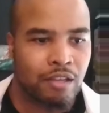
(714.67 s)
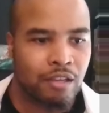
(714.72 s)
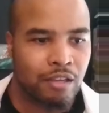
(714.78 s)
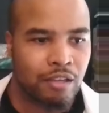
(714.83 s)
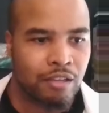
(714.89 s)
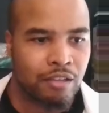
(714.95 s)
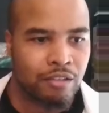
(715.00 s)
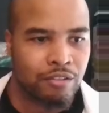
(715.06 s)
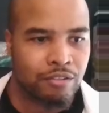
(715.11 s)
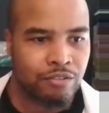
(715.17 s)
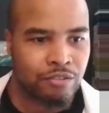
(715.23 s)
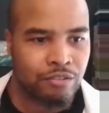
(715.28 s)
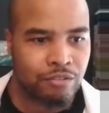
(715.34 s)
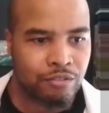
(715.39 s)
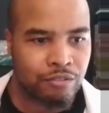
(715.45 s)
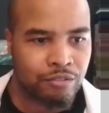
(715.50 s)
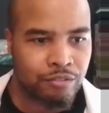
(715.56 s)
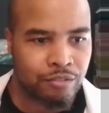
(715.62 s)
and
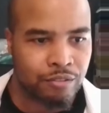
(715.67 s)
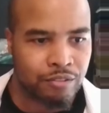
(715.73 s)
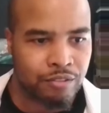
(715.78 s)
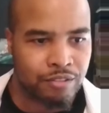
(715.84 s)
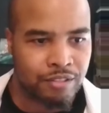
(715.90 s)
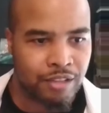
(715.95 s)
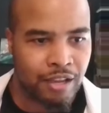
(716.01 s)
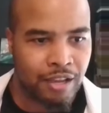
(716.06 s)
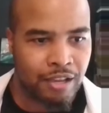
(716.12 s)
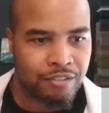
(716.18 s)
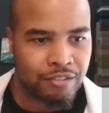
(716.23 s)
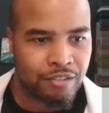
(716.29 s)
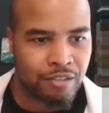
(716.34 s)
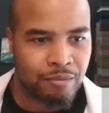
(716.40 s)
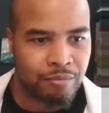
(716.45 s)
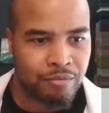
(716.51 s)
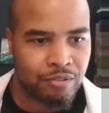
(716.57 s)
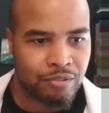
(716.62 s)
turn the size
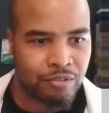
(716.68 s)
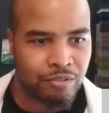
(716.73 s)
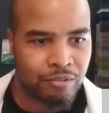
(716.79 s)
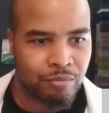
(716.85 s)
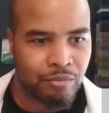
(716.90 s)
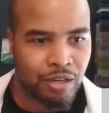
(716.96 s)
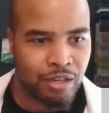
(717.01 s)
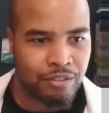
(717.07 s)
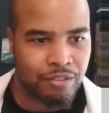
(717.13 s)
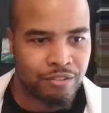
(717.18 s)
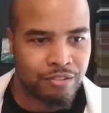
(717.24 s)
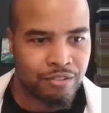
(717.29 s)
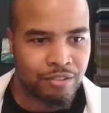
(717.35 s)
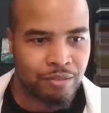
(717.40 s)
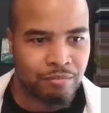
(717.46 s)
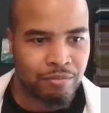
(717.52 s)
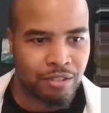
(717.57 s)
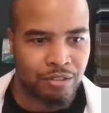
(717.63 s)
up, turn the brightness
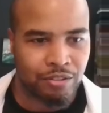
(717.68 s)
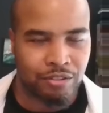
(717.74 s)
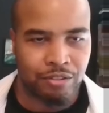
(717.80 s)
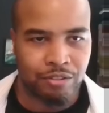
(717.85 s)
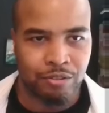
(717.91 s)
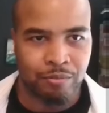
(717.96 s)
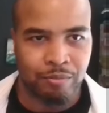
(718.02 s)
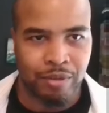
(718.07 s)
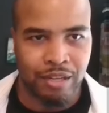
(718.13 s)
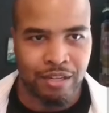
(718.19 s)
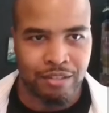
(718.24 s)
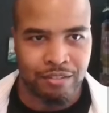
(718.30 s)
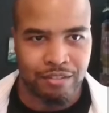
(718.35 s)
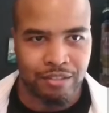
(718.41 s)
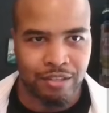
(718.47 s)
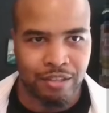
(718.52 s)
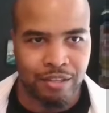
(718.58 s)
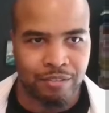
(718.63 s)
up. Not going to go
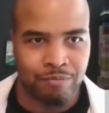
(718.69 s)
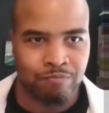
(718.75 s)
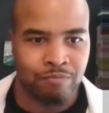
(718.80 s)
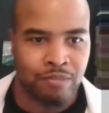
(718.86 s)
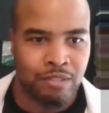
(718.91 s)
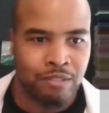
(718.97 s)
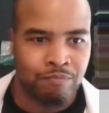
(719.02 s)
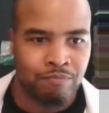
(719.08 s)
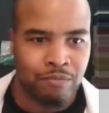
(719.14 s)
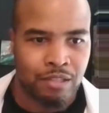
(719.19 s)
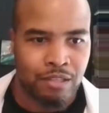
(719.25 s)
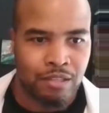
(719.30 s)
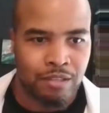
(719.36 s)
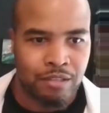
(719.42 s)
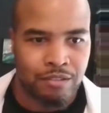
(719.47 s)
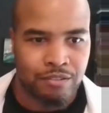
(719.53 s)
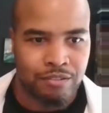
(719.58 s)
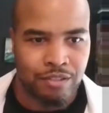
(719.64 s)
past that
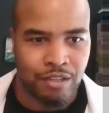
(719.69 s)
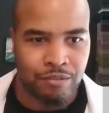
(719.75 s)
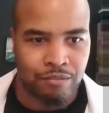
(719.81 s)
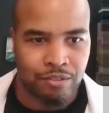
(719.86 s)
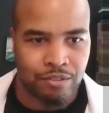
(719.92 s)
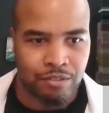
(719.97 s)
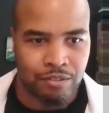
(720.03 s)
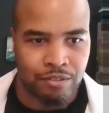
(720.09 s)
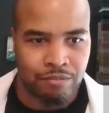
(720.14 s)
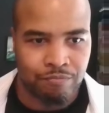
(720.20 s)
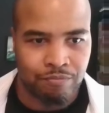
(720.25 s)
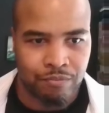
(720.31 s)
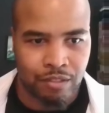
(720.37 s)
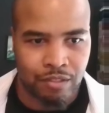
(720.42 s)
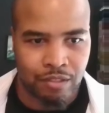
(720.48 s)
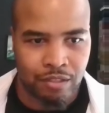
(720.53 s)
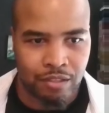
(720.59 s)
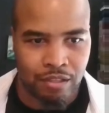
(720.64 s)
70.
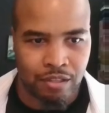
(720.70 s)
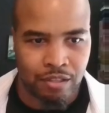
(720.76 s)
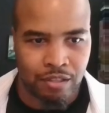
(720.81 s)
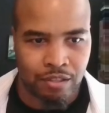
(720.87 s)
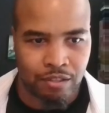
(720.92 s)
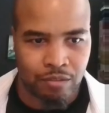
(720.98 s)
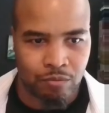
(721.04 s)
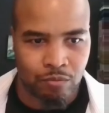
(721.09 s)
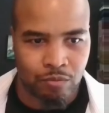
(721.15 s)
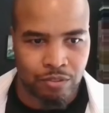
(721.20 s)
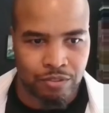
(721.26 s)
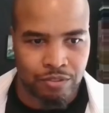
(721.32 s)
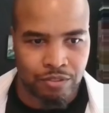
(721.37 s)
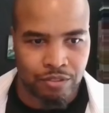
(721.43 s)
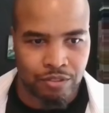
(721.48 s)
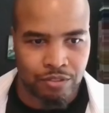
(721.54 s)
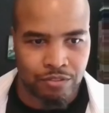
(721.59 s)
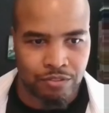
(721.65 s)
And once
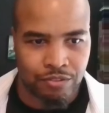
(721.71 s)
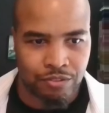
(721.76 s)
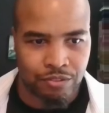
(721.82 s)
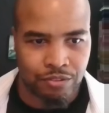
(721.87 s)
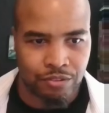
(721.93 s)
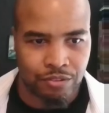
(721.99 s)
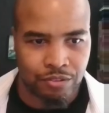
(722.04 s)
again, just going to